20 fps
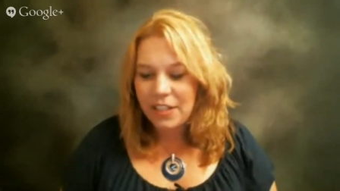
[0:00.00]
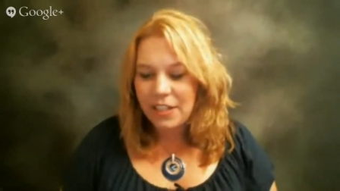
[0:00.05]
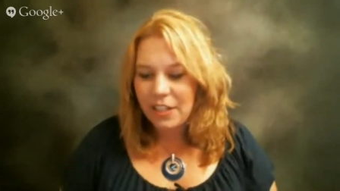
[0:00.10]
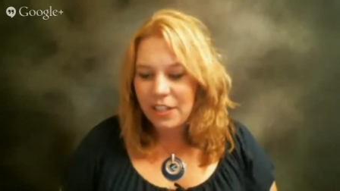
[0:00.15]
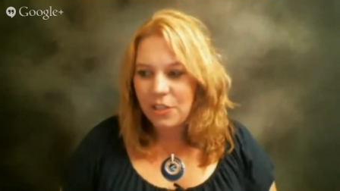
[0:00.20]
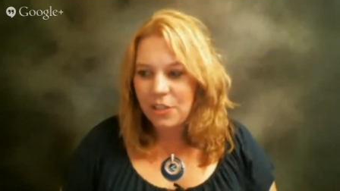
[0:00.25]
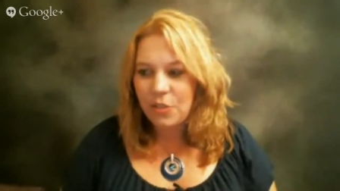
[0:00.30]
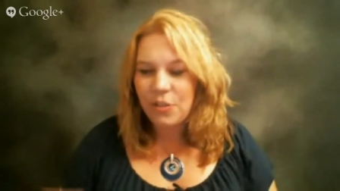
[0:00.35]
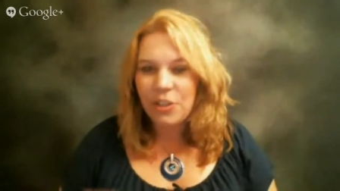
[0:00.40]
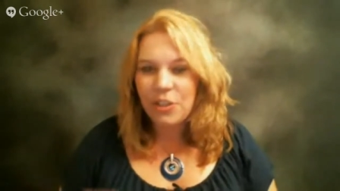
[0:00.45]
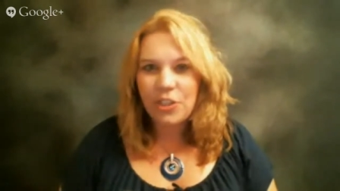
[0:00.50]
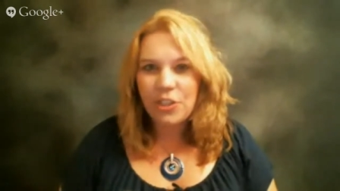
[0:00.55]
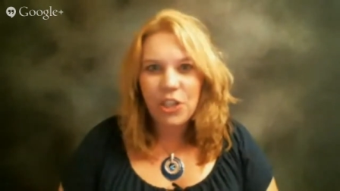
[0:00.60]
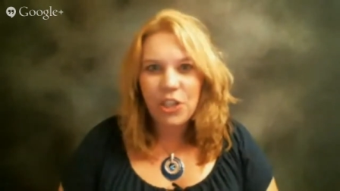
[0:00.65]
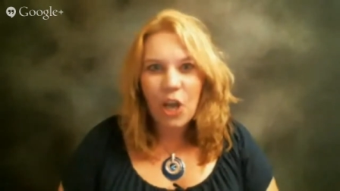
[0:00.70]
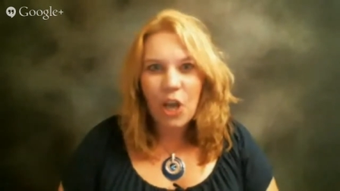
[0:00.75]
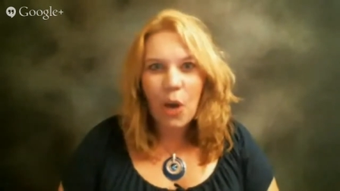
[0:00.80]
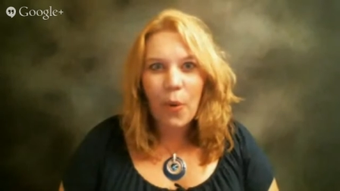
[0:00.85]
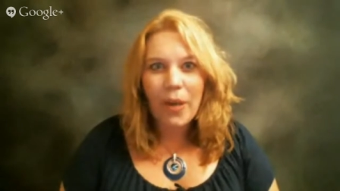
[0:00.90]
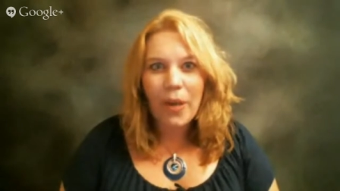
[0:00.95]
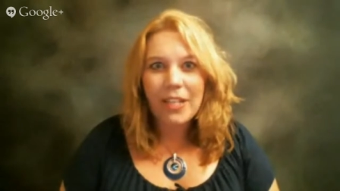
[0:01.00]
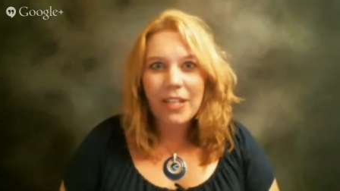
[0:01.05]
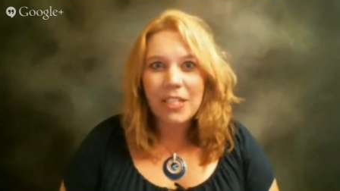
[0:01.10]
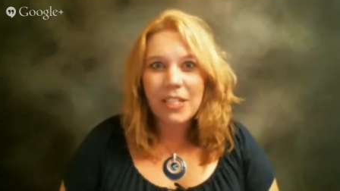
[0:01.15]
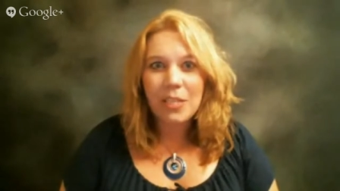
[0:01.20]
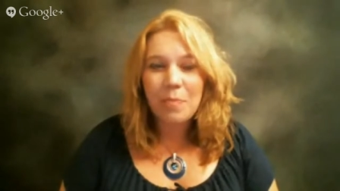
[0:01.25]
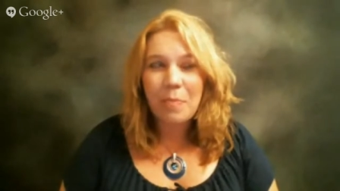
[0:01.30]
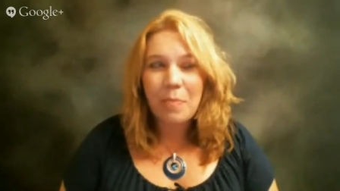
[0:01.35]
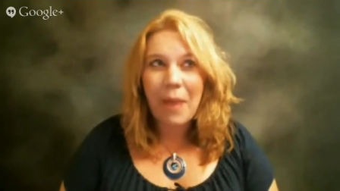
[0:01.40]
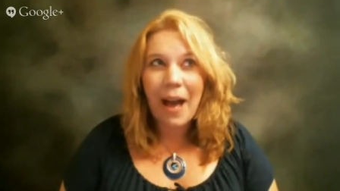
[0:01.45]
to do the show, and
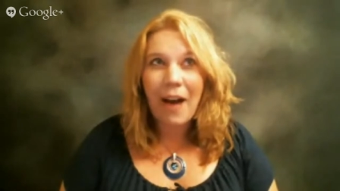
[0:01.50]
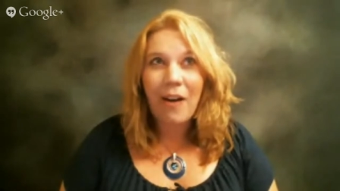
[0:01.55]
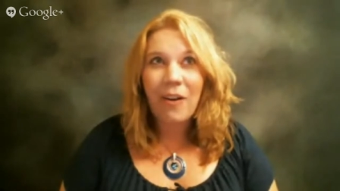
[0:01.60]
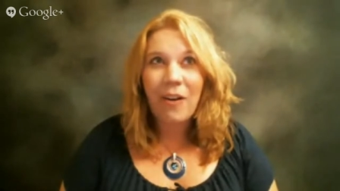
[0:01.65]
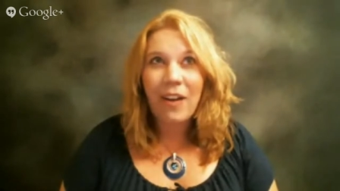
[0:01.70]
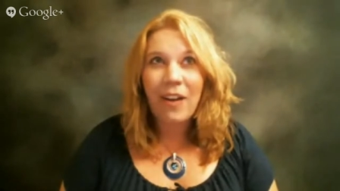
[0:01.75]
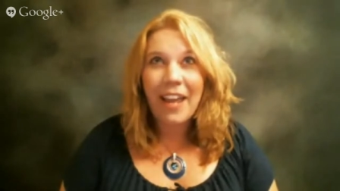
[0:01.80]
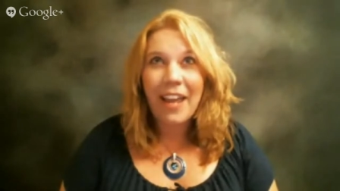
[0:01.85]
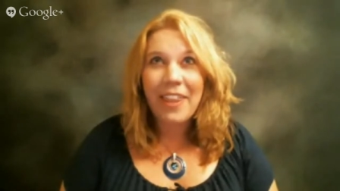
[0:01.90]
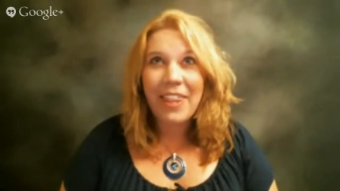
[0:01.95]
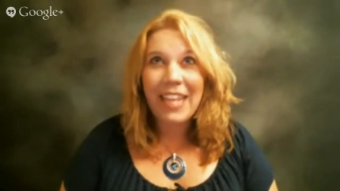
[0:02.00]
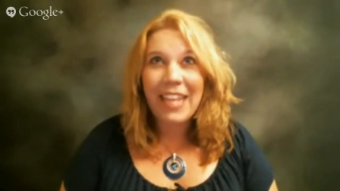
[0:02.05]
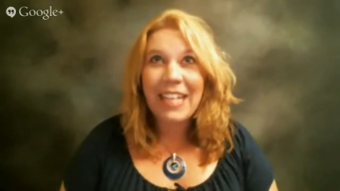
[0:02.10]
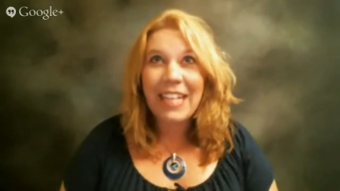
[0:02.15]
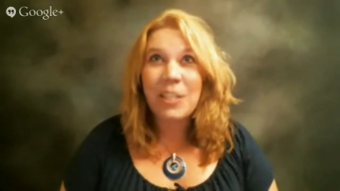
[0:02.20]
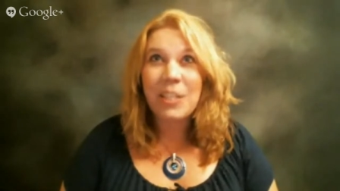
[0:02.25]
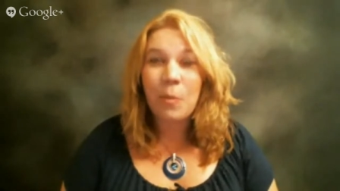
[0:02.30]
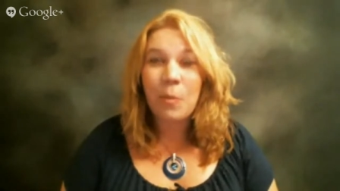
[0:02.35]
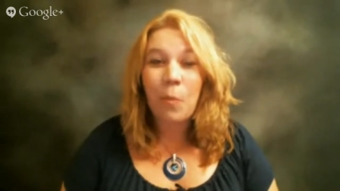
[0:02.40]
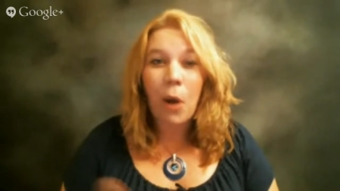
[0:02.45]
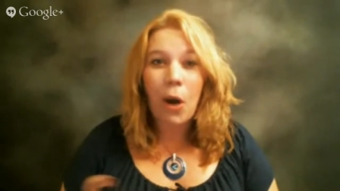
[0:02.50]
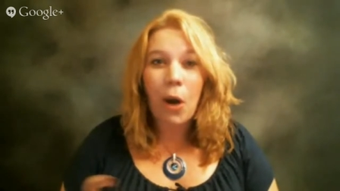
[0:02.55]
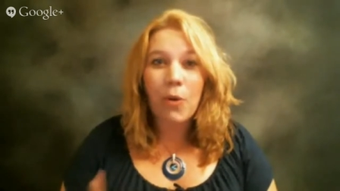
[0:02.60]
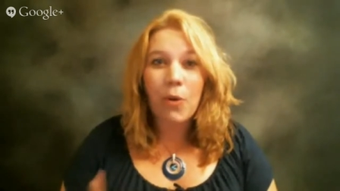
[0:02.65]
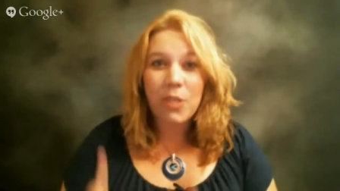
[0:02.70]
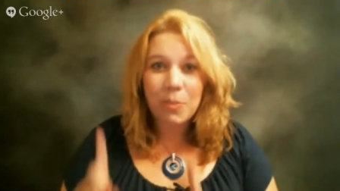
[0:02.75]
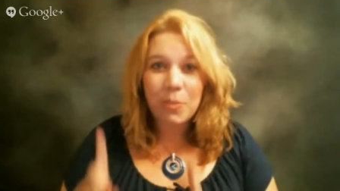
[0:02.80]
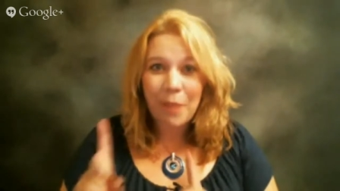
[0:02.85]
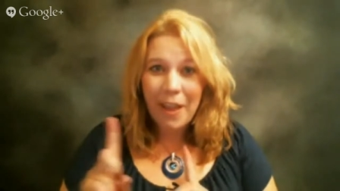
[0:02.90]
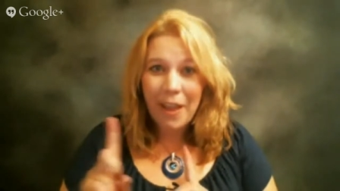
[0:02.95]
it's about, I think
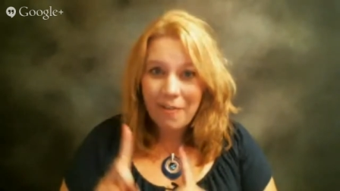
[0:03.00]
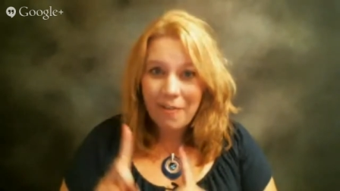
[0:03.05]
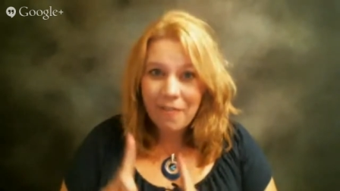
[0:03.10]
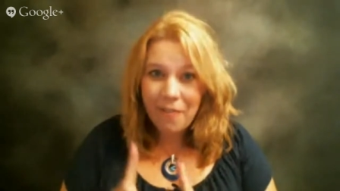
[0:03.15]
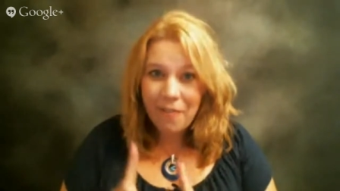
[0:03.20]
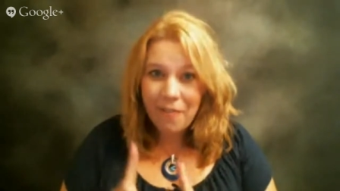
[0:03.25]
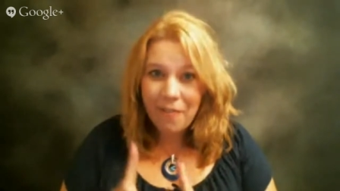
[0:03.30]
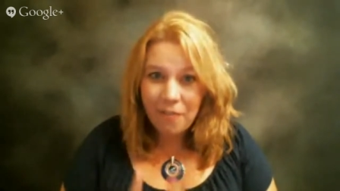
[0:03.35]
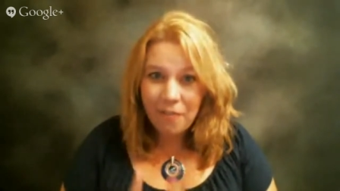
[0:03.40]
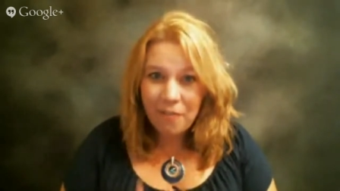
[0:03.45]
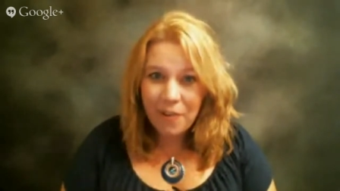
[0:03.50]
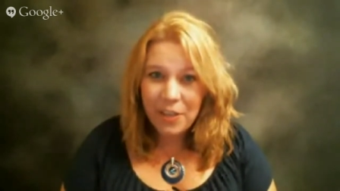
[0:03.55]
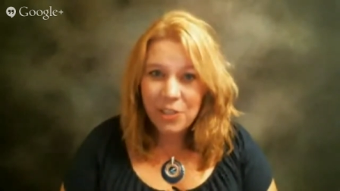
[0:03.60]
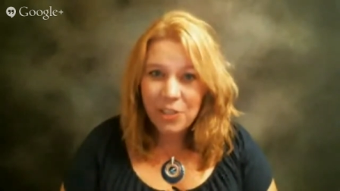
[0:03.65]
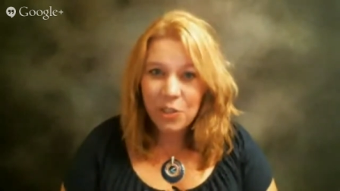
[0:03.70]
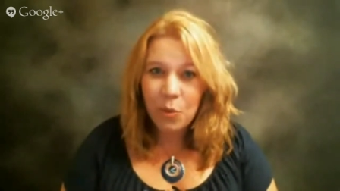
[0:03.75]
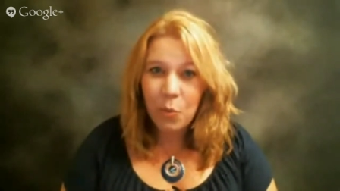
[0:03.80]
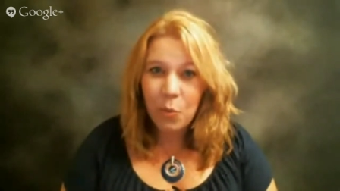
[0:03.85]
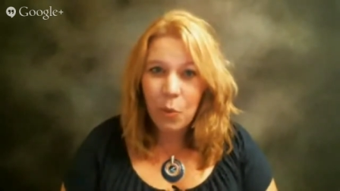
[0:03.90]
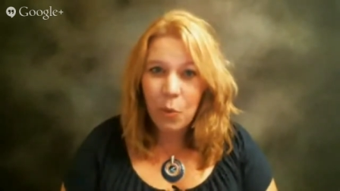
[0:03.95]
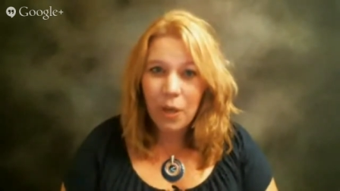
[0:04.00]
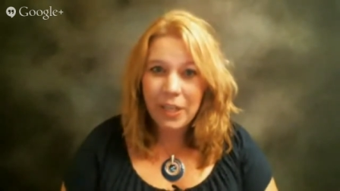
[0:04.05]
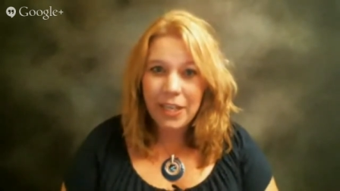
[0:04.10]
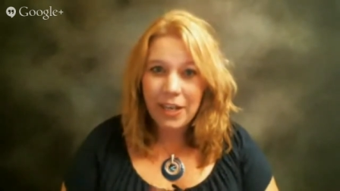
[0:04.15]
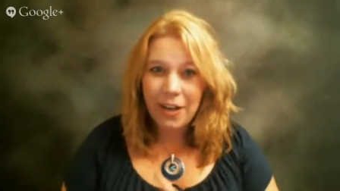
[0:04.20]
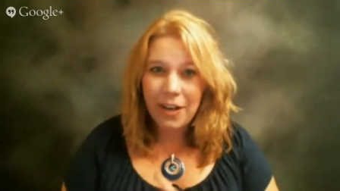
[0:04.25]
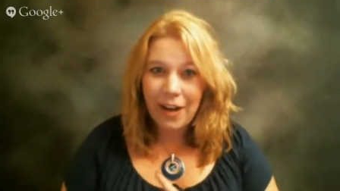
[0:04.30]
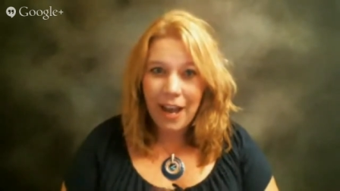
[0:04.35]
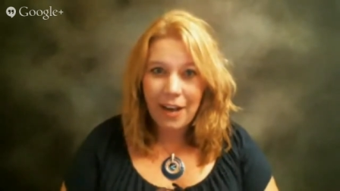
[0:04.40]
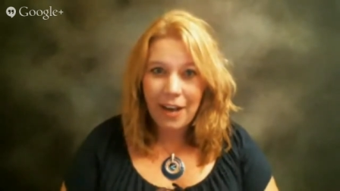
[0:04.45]
tomorrow is my official
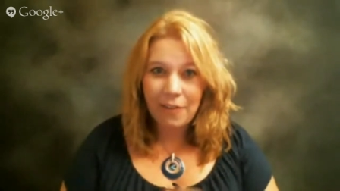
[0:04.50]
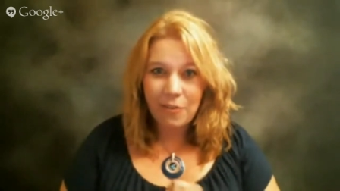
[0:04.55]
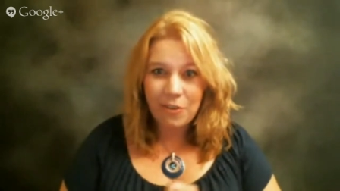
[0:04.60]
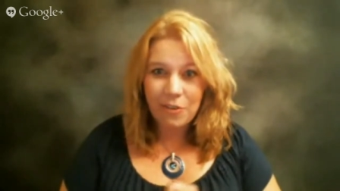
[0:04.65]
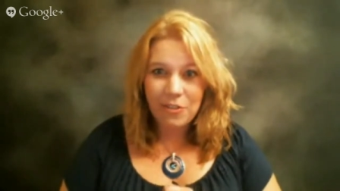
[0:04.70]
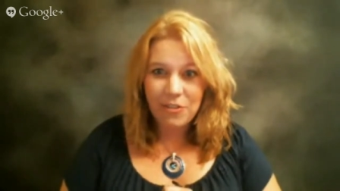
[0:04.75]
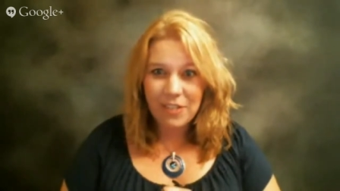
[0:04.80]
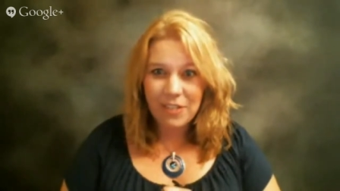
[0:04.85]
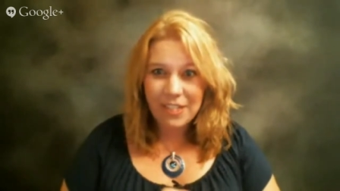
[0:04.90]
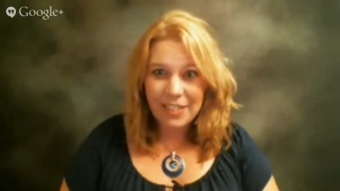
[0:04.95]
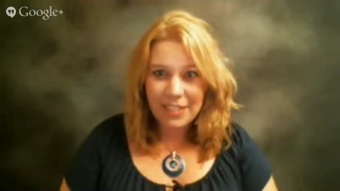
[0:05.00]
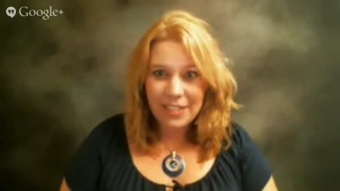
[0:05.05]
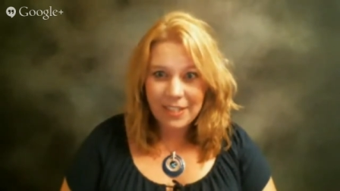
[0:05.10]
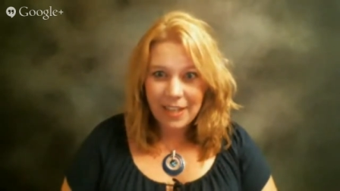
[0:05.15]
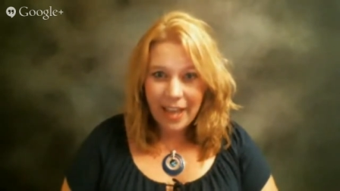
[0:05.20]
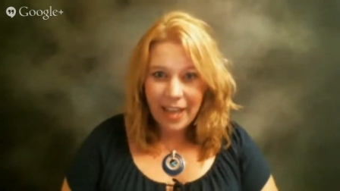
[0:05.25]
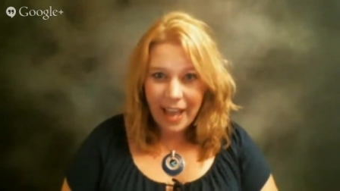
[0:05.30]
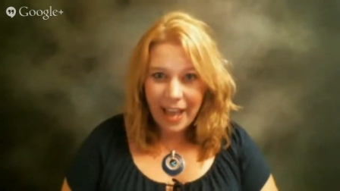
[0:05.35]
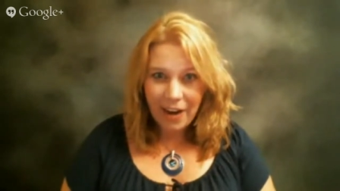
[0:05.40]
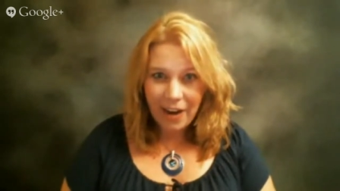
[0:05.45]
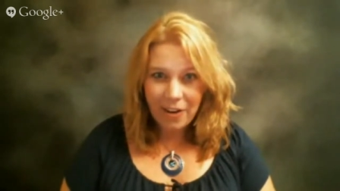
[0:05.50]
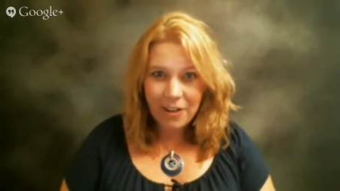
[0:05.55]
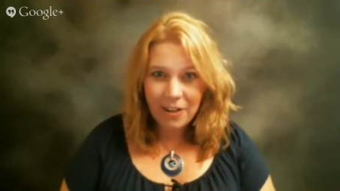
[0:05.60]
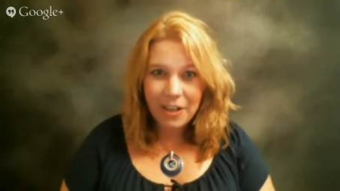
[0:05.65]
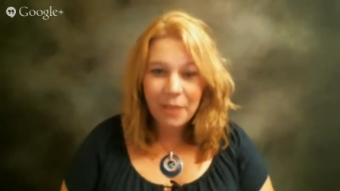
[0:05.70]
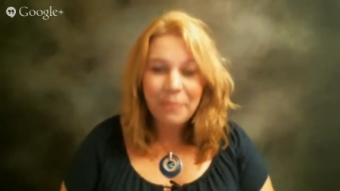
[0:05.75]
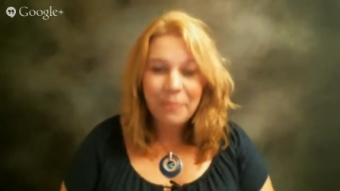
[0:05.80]
1-year anniversary since I aired.